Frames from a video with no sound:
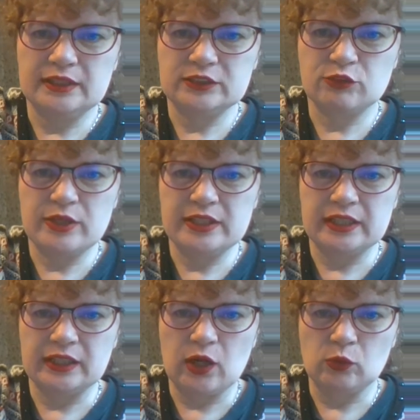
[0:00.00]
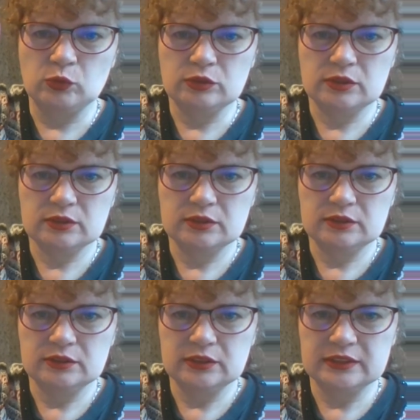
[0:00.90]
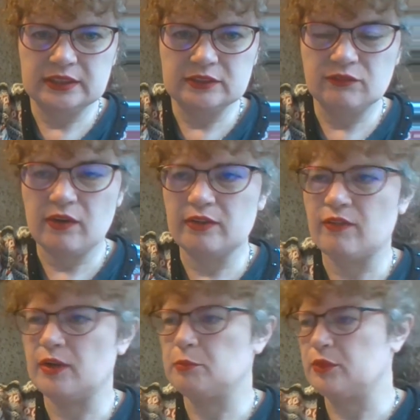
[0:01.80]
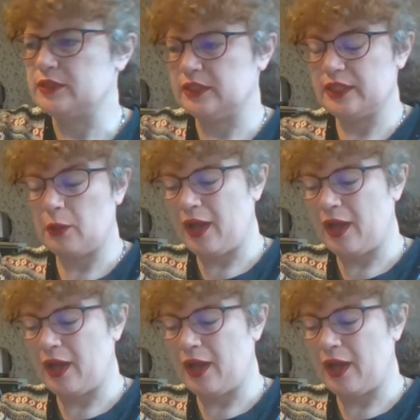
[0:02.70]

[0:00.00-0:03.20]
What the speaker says: it's written in gold. You can see it's very, very pretty. Now, I